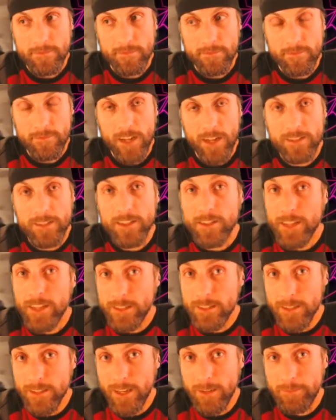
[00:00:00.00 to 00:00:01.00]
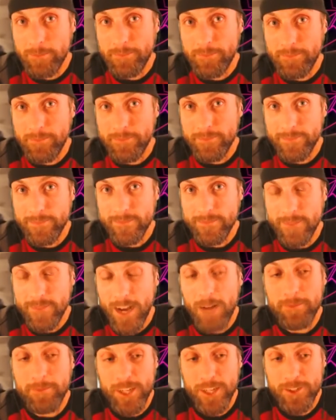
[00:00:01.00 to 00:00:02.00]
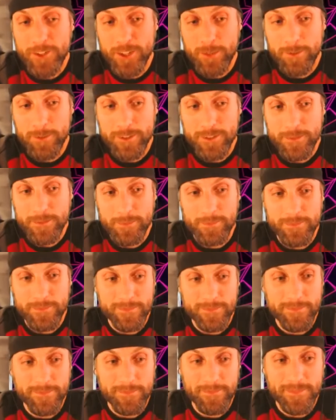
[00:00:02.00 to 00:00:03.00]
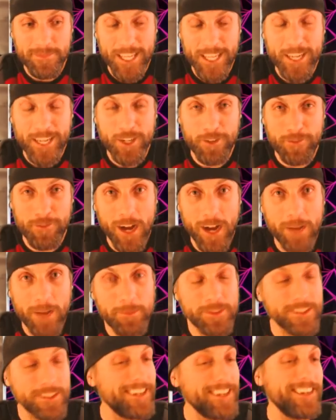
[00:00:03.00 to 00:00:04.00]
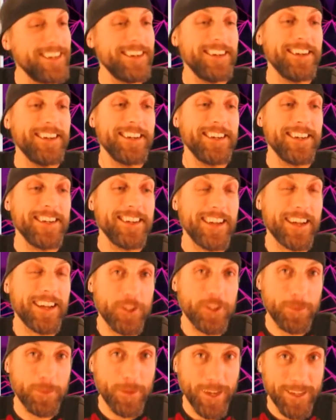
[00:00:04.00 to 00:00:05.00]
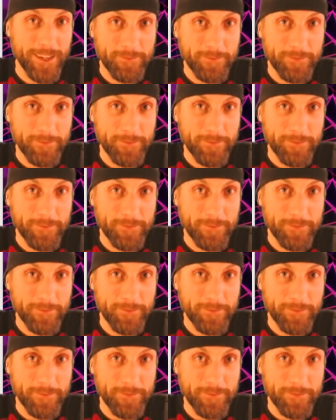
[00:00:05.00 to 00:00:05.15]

Until next time, I'm Jay Dreamers, saying good vibes and goodbye.